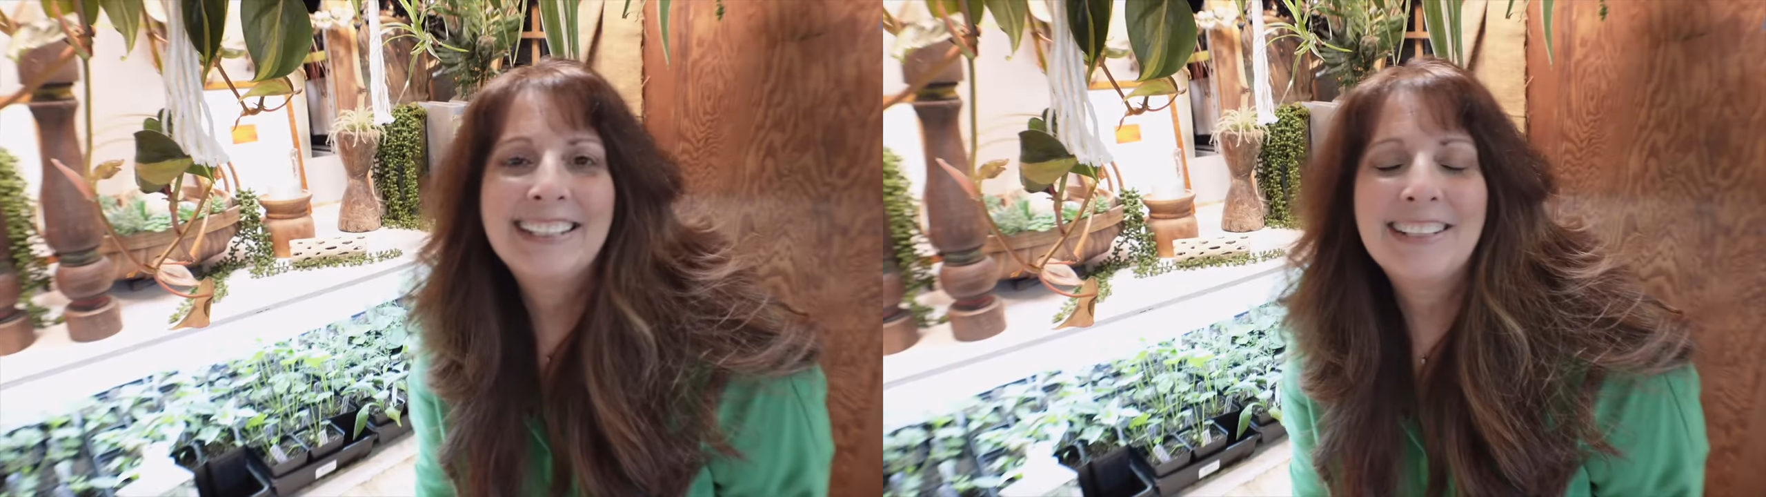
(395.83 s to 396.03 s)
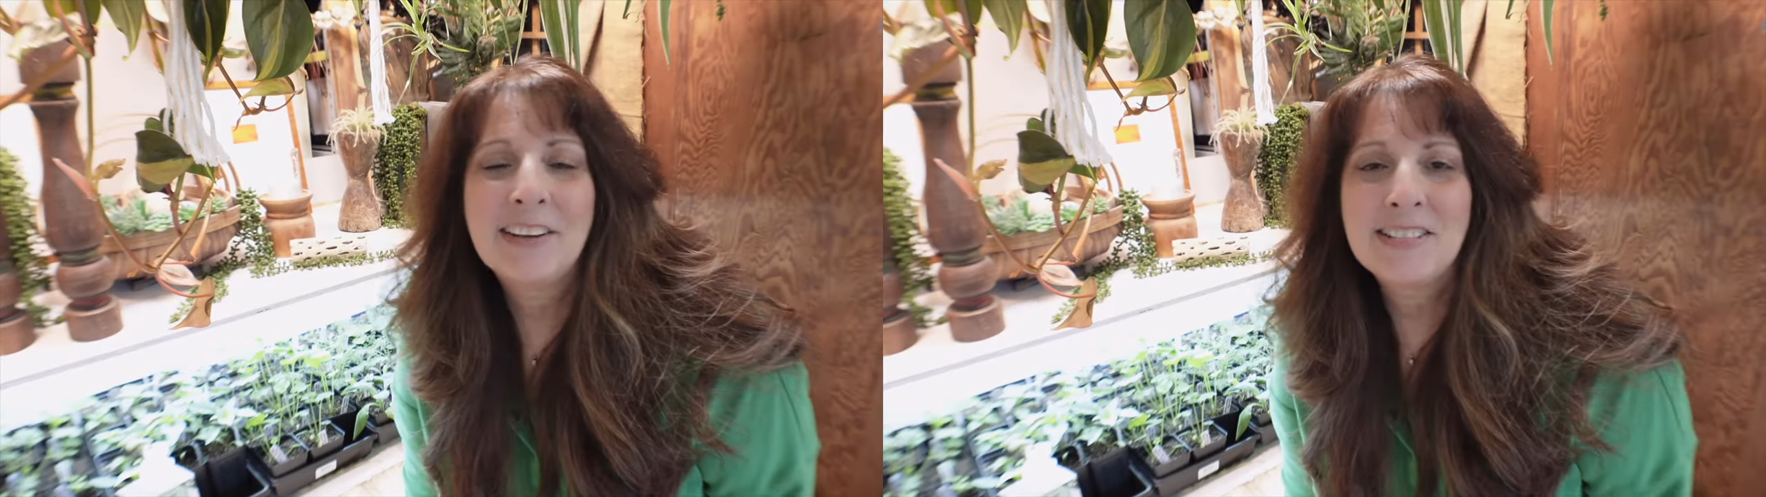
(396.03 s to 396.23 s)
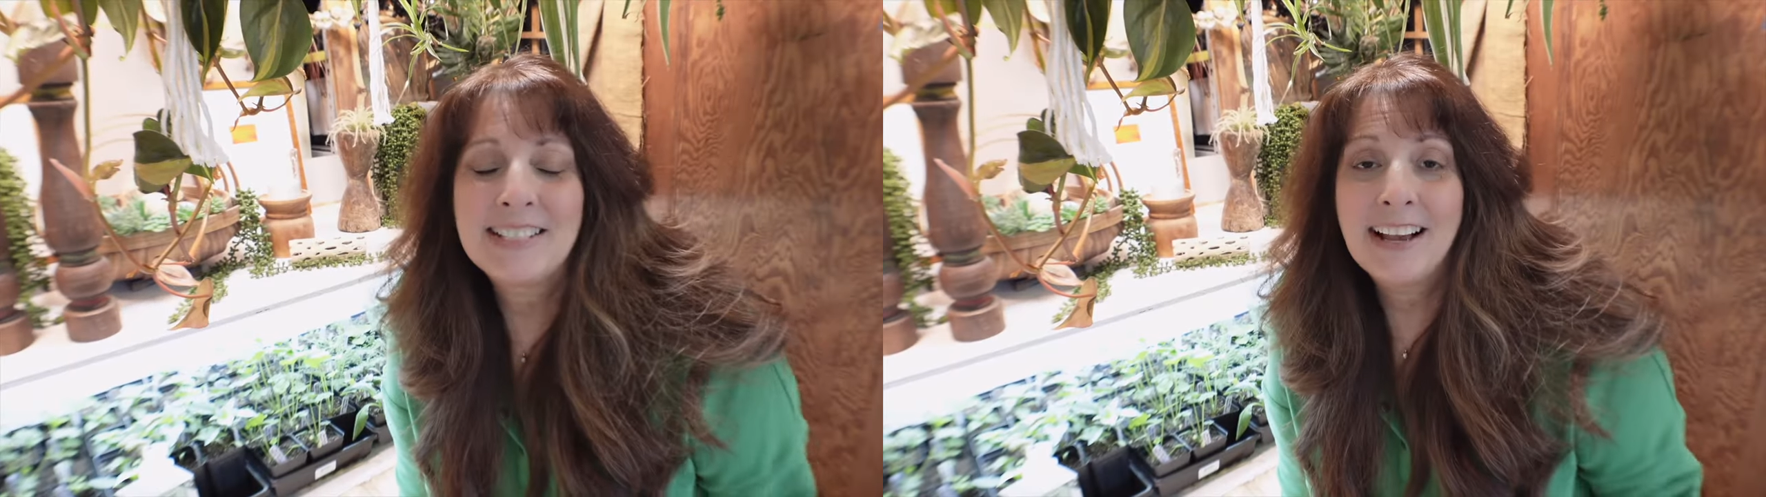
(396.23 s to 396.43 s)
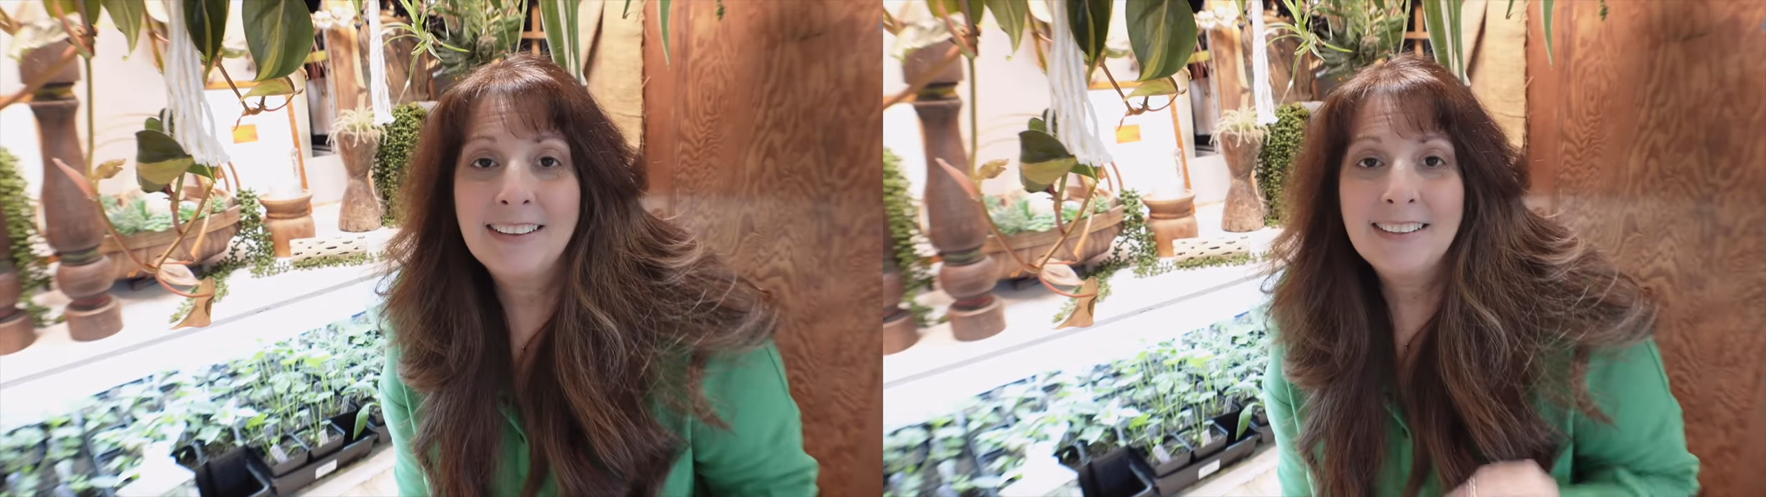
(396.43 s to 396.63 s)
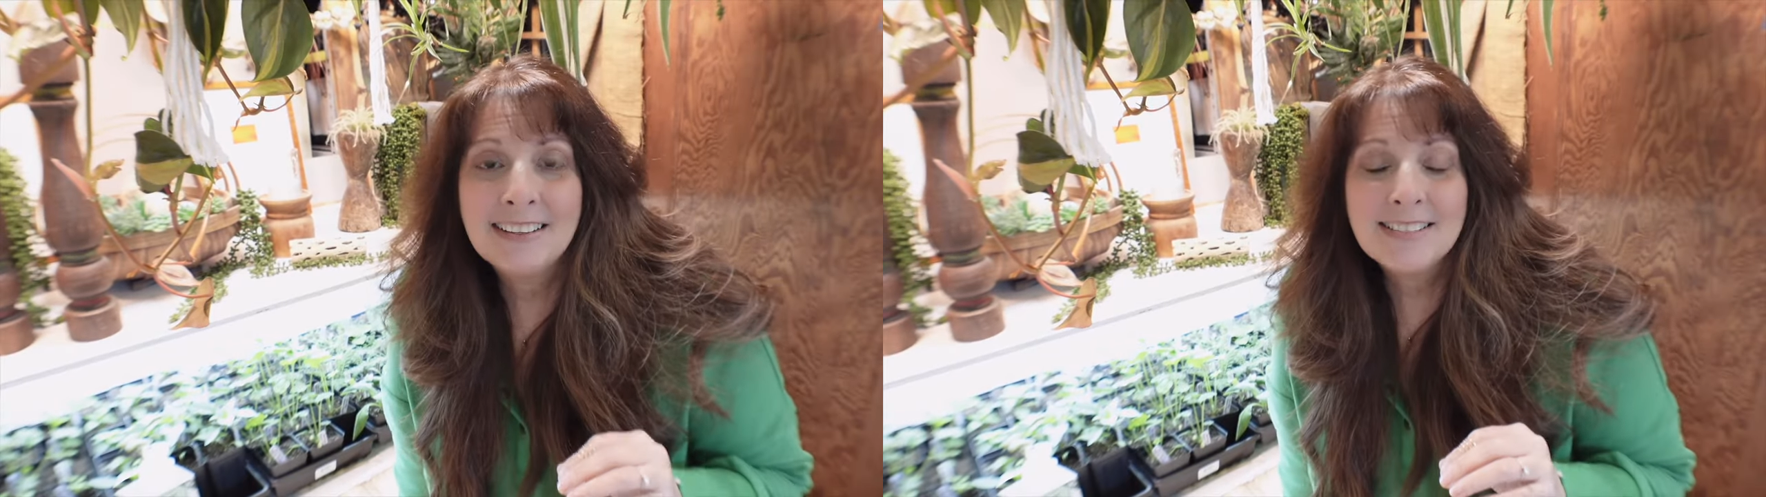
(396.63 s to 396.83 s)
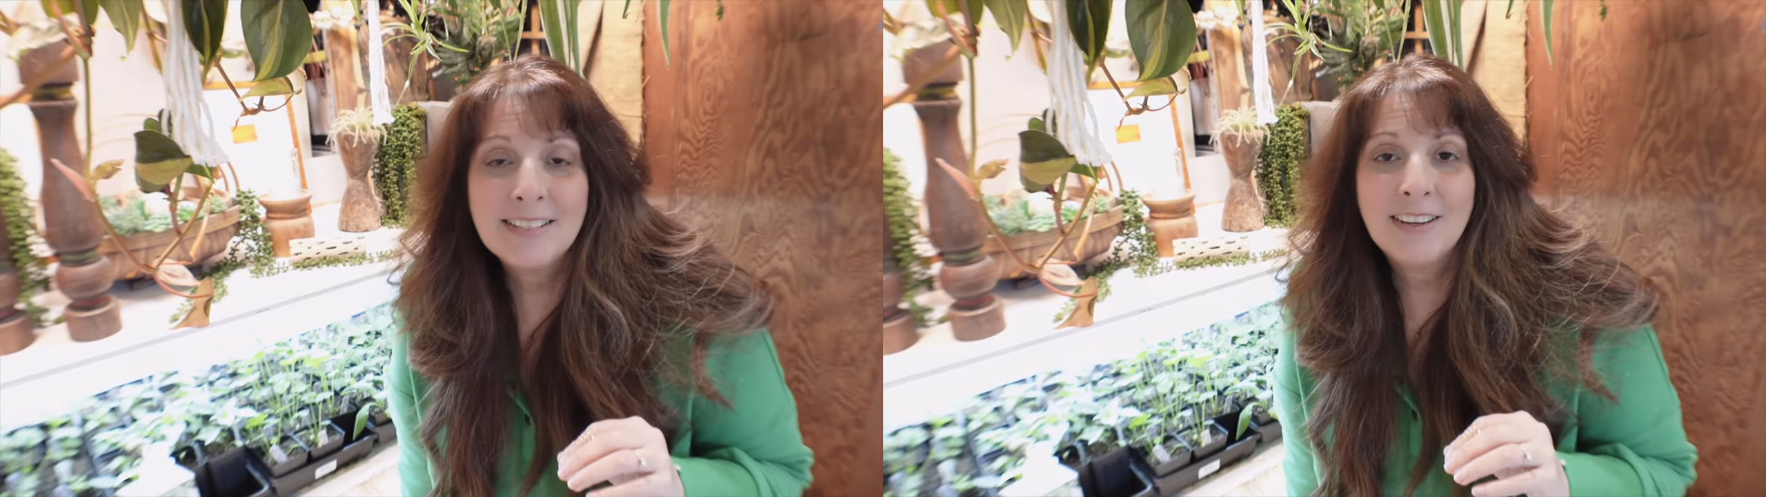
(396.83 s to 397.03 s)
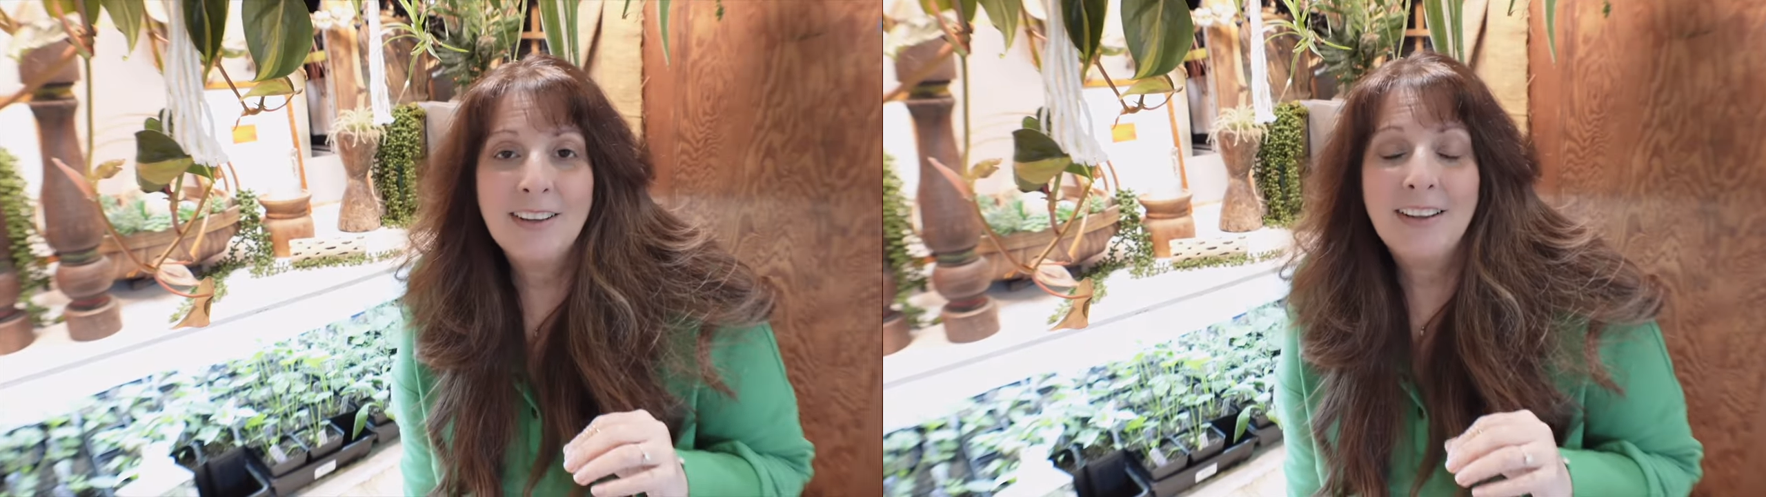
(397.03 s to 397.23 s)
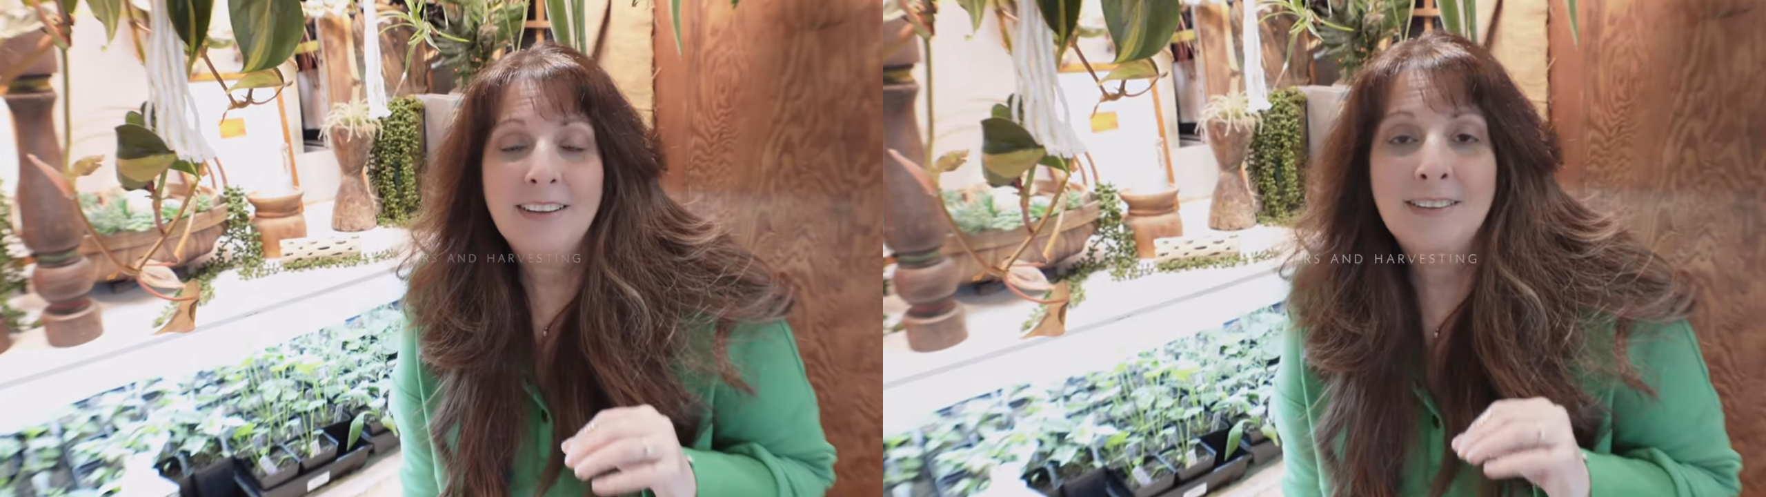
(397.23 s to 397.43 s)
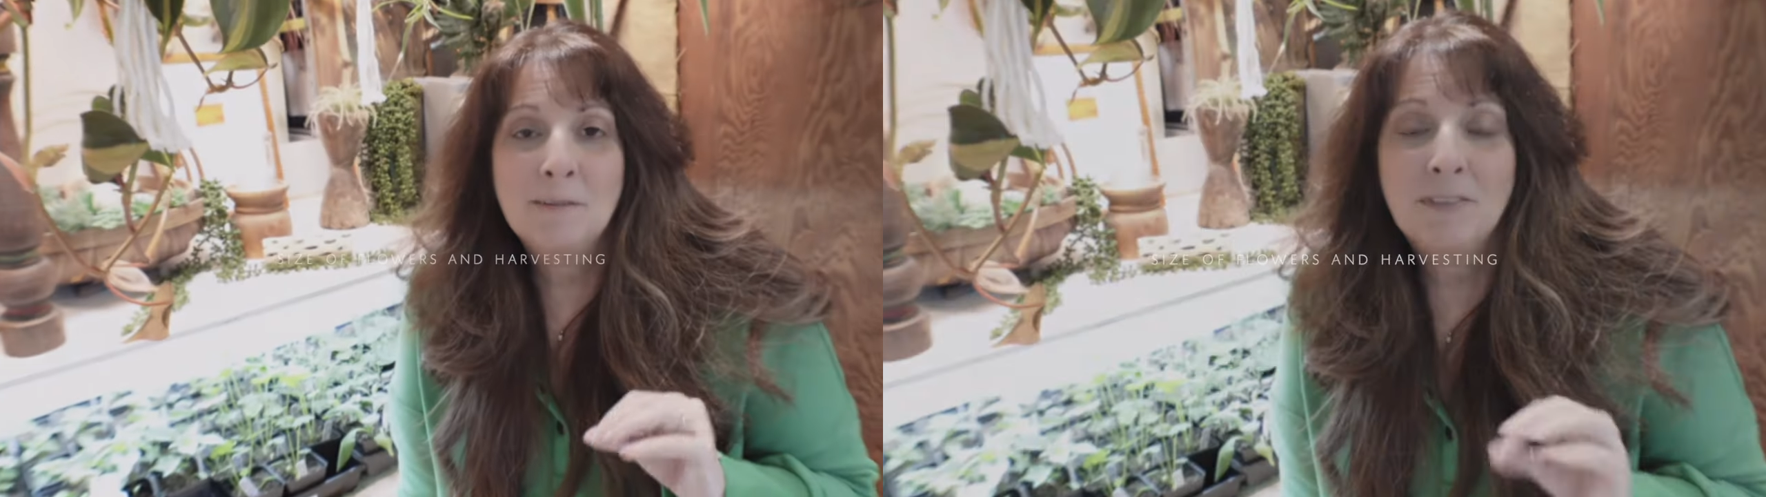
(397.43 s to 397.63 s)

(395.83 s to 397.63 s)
Now dahlias in